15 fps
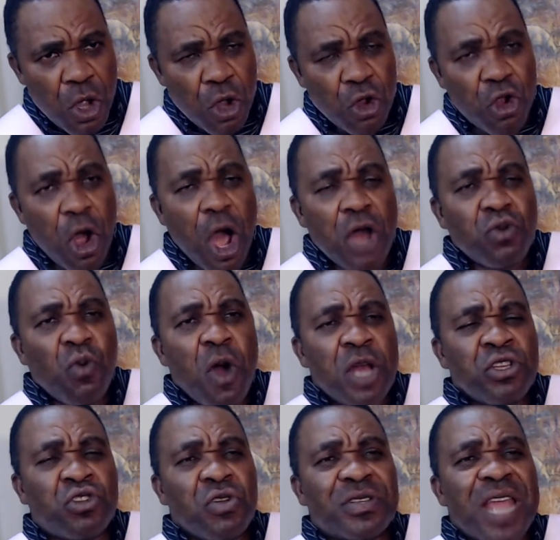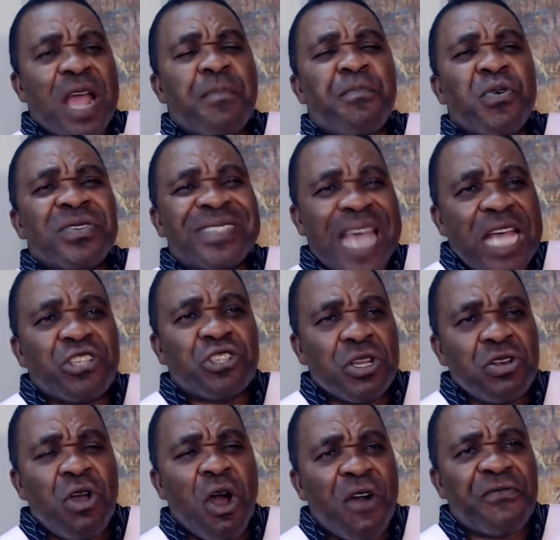God wants to take
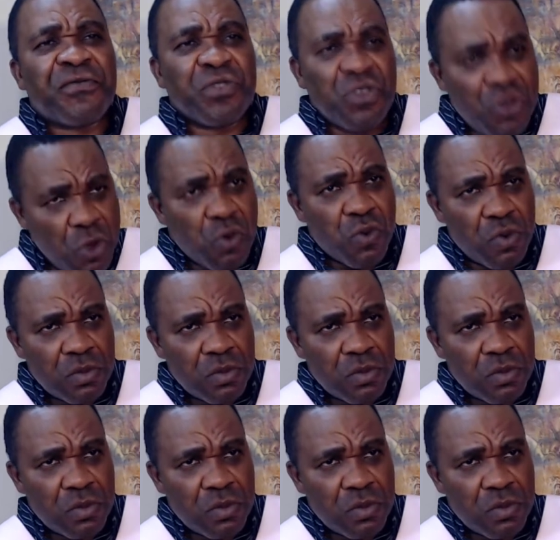possession of you